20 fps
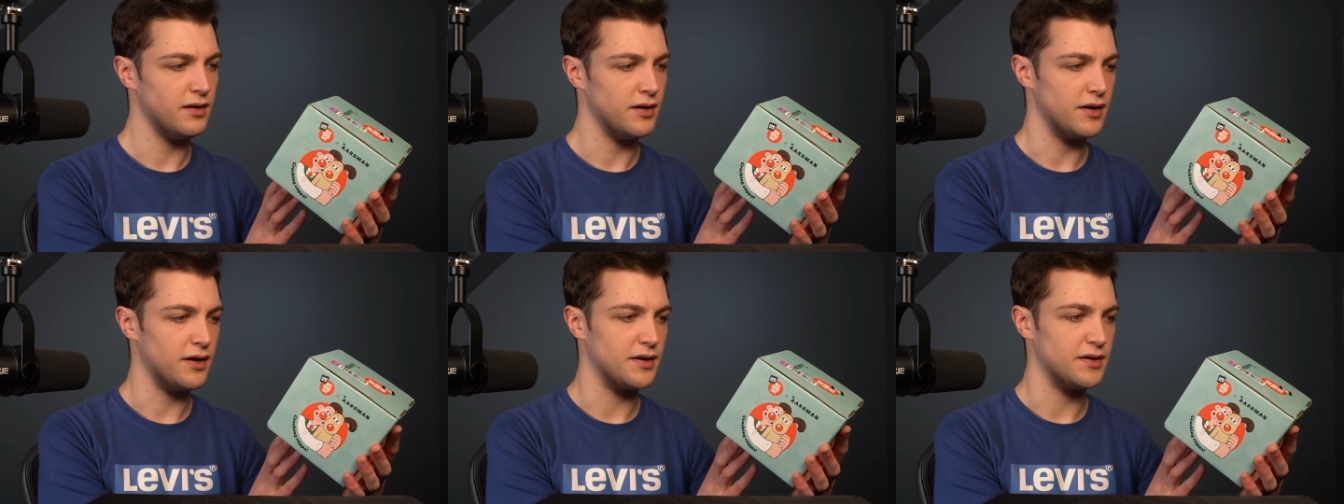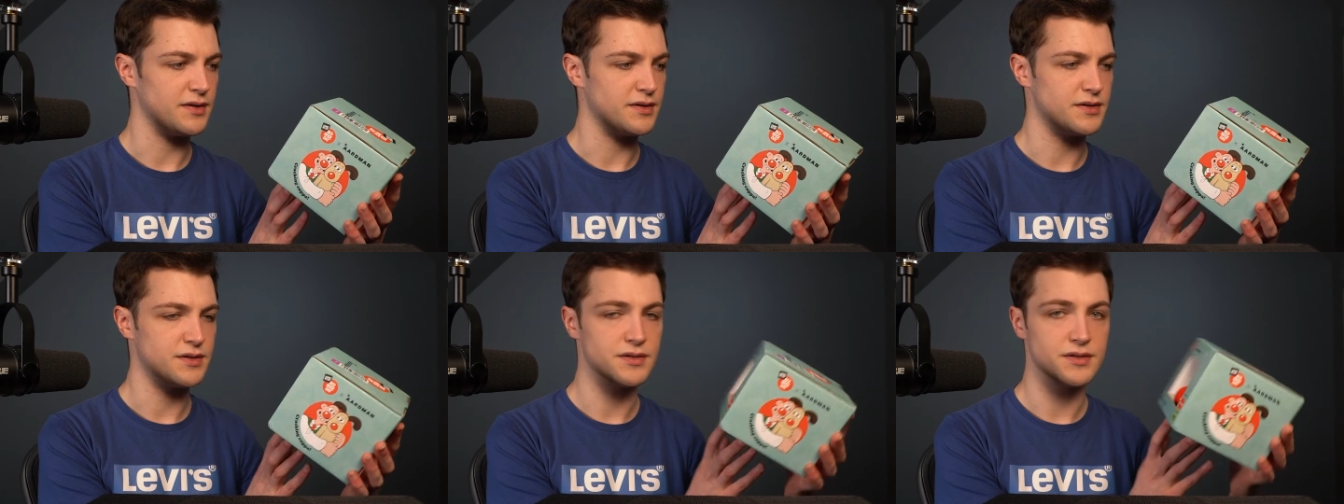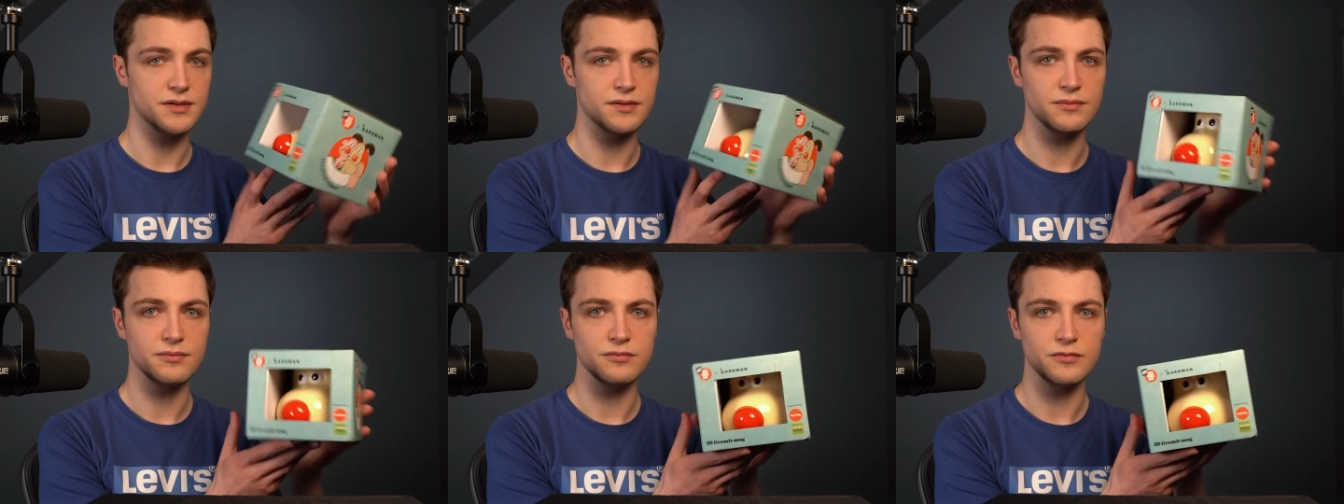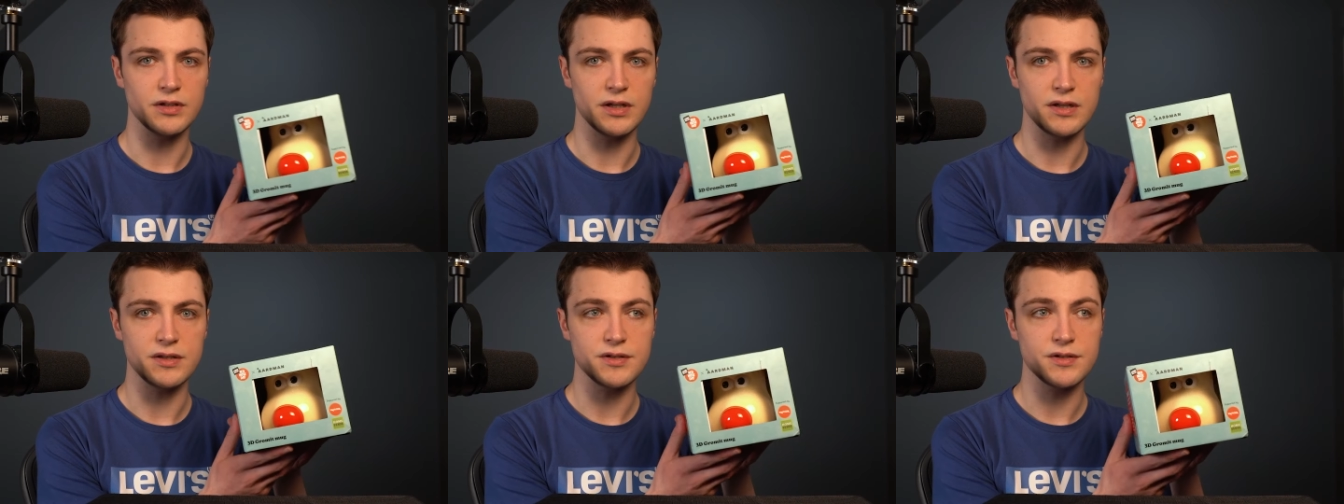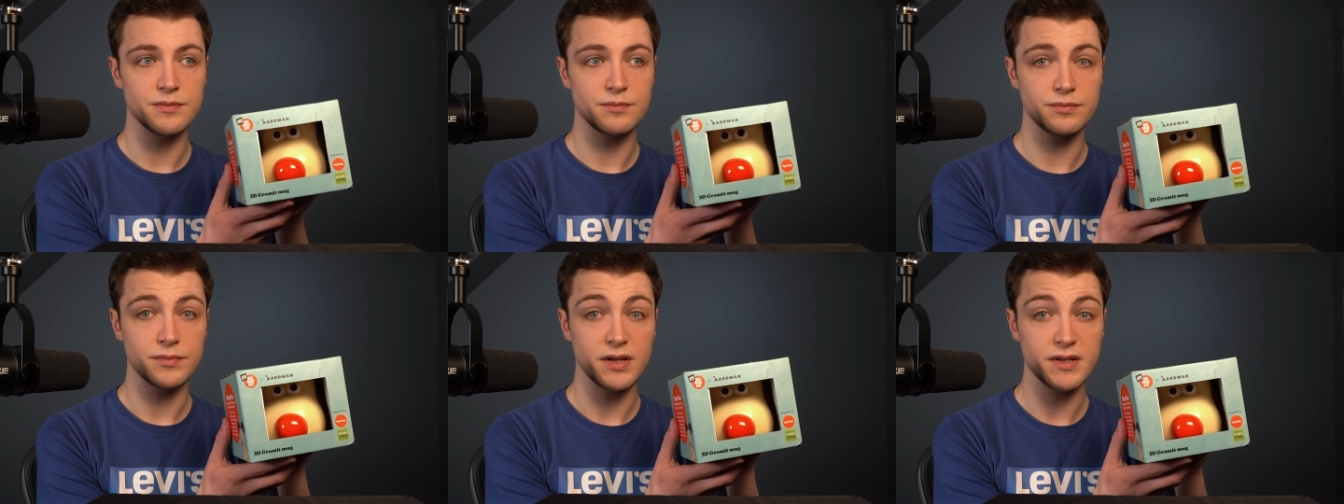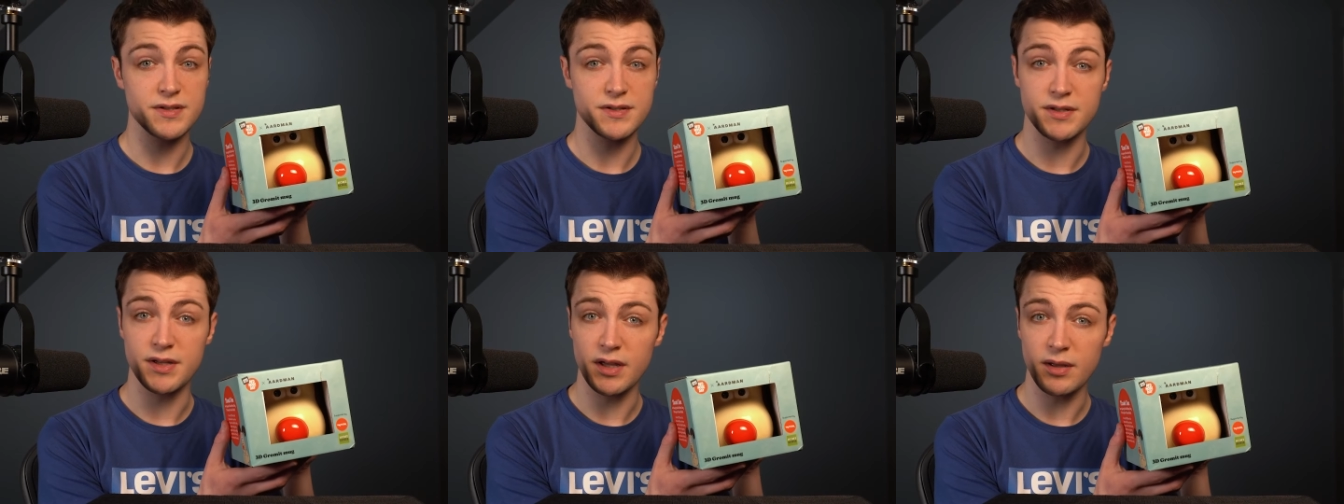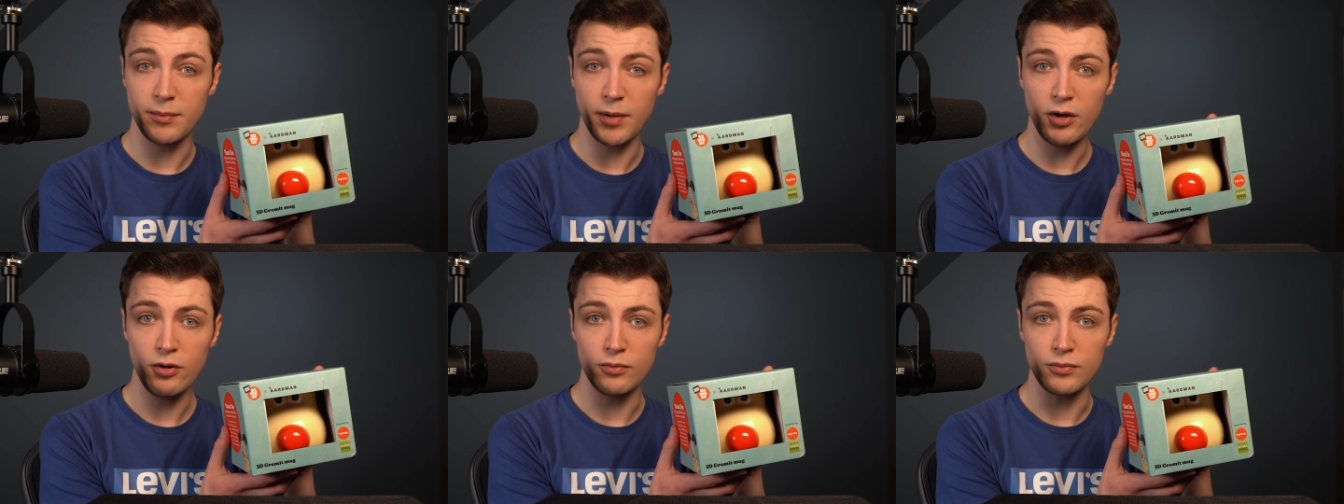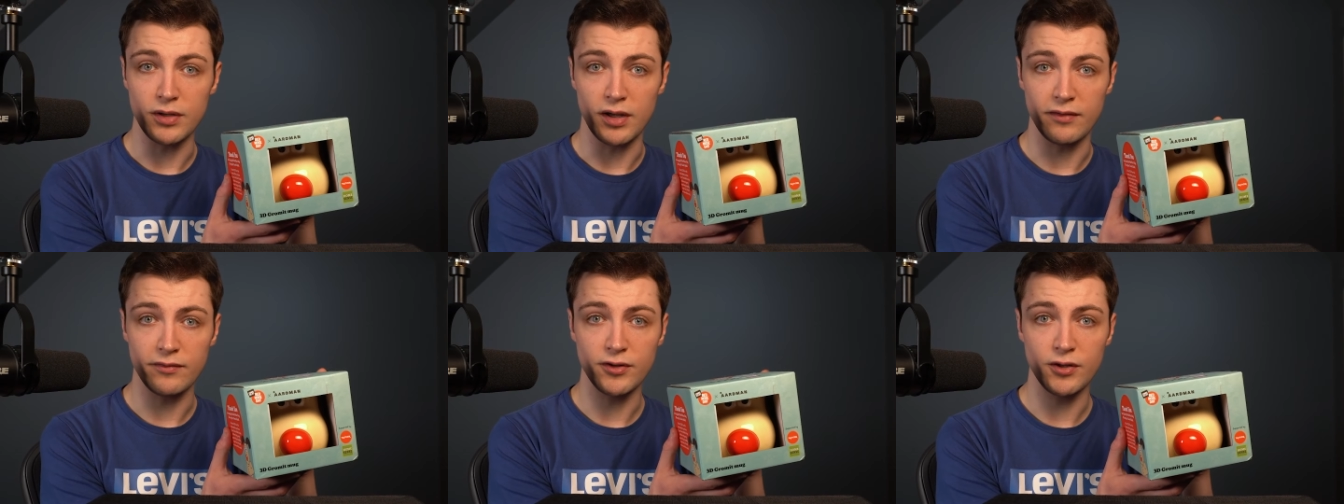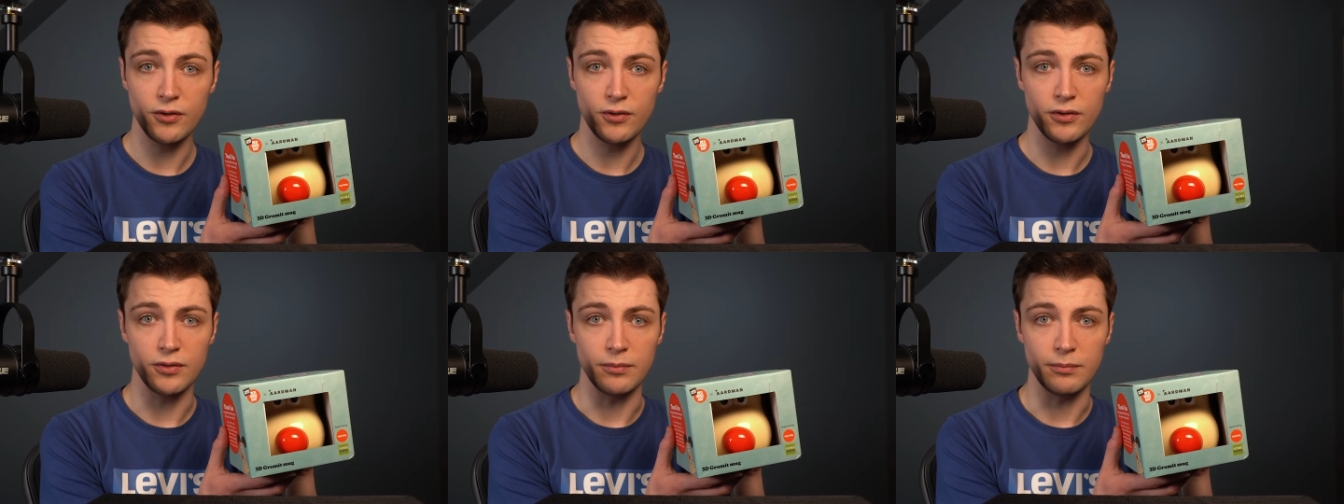And let's, let's take him out and have a look at